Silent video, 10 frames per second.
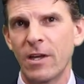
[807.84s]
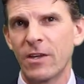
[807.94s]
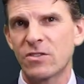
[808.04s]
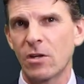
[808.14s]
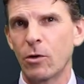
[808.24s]

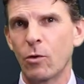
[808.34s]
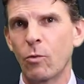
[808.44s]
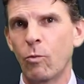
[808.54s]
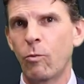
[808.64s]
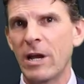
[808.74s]
So
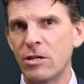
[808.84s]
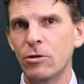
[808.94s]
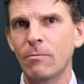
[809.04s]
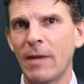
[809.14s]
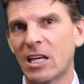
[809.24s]
when
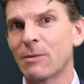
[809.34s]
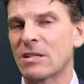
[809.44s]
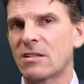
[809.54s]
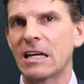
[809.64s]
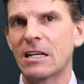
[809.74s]
you make a
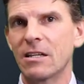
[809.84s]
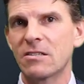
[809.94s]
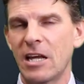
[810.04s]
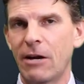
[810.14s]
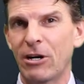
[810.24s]
mistake in
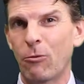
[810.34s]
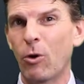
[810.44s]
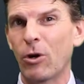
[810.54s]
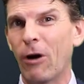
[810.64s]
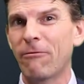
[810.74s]
this area,
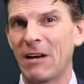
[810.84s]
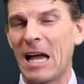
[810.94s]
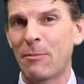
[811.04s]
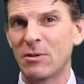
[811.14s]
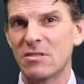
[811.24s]
what often
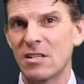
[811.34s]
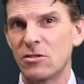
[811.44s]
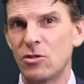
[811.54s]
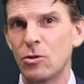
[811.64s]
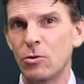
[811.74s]
happens
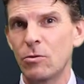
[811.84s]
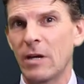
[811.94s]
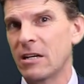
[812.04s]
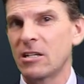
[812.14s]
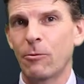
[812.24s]
is you
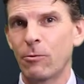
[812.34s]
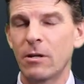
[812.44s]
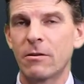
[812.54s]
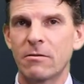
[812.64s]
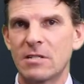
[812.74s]
end up
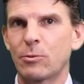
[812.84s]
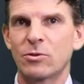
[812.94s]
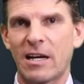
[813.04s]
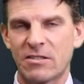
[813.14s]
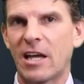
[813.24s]
with double
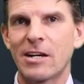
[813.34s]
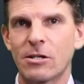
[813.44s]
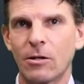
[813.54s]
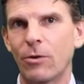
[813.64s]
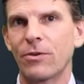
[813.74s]

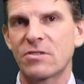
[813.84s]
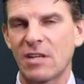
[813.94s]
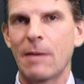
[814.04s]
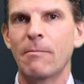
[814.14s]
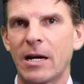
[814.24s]
taxation on the
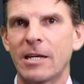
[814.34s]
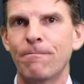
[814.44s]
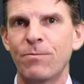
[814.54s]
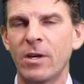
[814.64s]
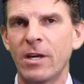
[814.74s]
same money.
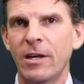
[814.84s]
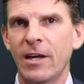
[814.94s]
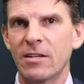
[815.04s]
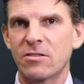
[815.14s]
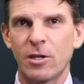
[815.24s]

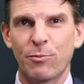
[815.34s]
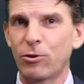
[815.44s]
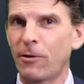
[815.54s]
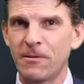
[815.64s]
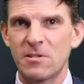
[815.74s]
And so the
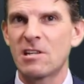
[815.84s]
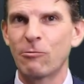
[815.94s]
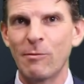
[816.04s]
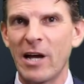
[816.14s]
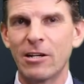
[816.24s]
profits
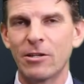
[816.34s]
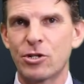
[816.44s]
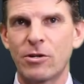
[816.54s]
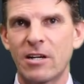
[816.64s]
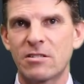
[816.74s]
that were made in the
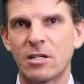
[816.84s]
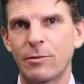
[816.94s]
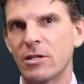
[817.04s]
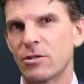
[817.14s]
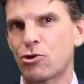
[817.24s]
trust that have
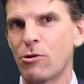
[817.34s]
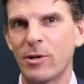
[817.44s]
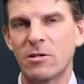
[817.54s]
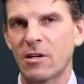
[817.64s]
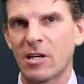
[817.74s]
been
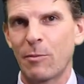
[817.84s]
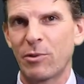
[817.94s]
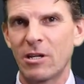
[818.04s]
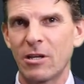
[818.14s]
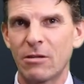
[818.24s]
distributed to the
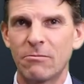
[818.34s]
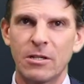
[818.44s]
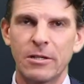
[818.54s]
company that